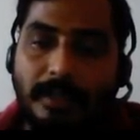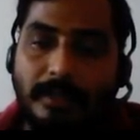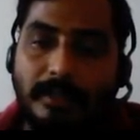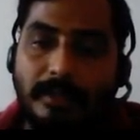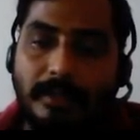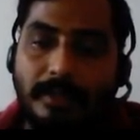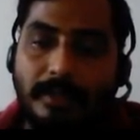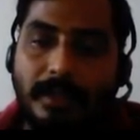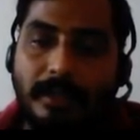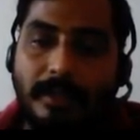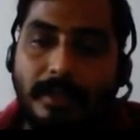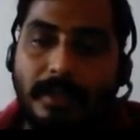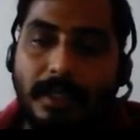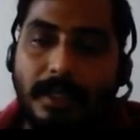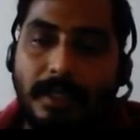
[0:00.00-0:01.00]
so
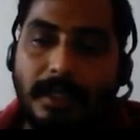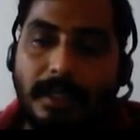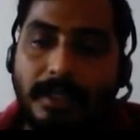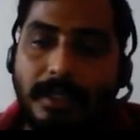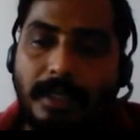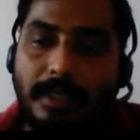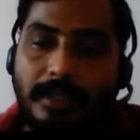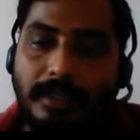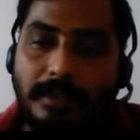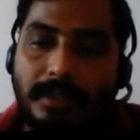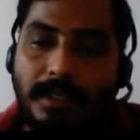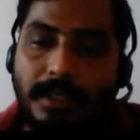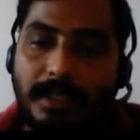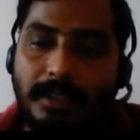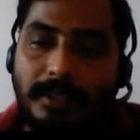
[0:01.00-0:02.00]
the delta D
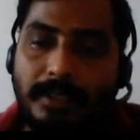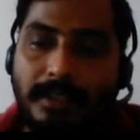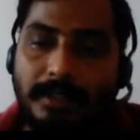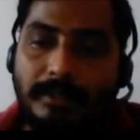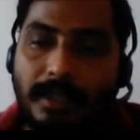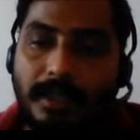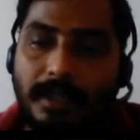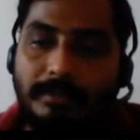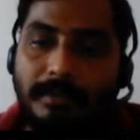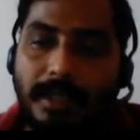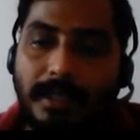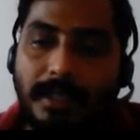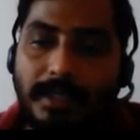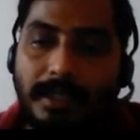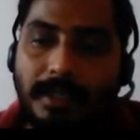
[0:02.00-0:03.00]
change divided
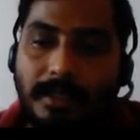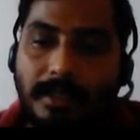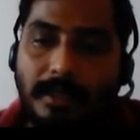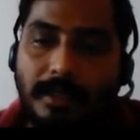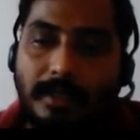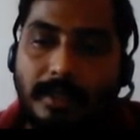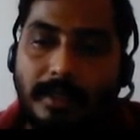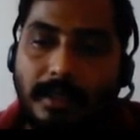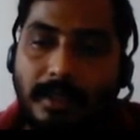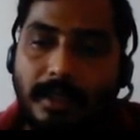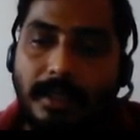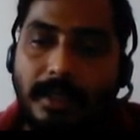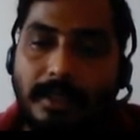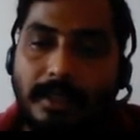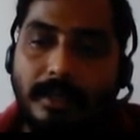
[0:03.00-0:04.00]
by the
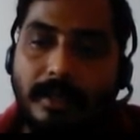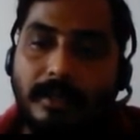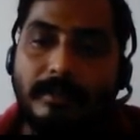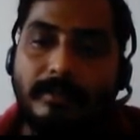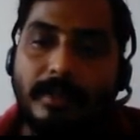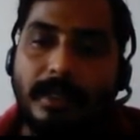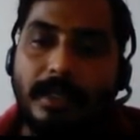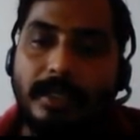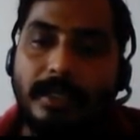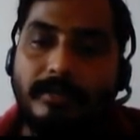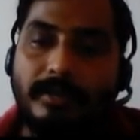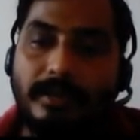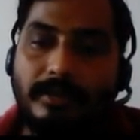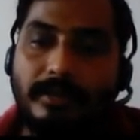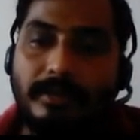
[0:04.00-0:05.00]
D will
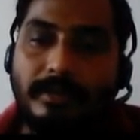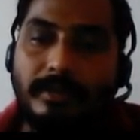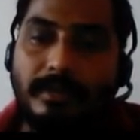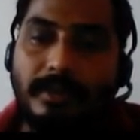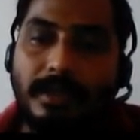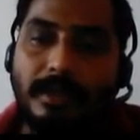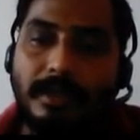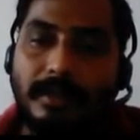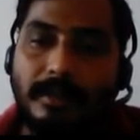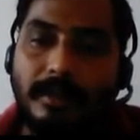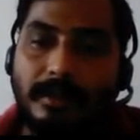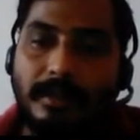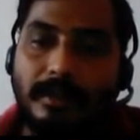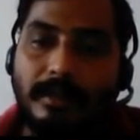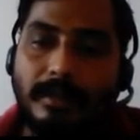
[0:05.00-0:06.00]
give you the
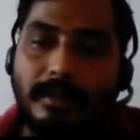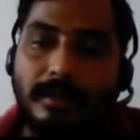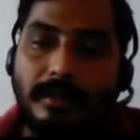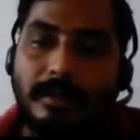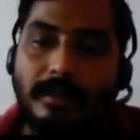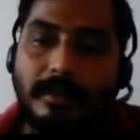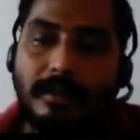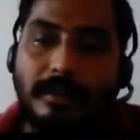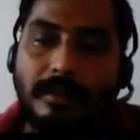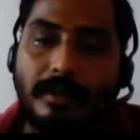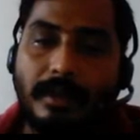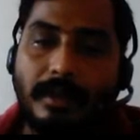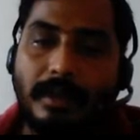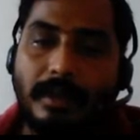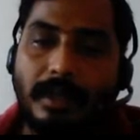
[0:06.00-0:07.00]
uh,
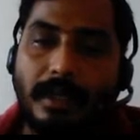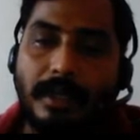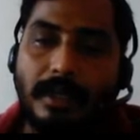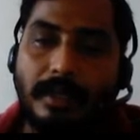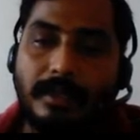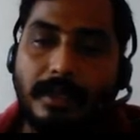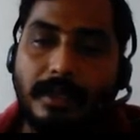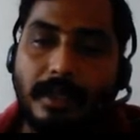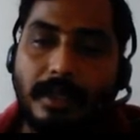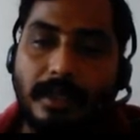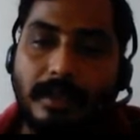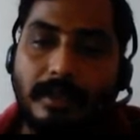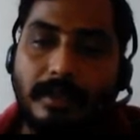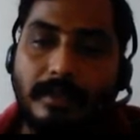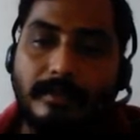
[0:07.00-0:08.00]
lateral
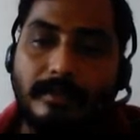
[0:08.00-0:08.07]
strain.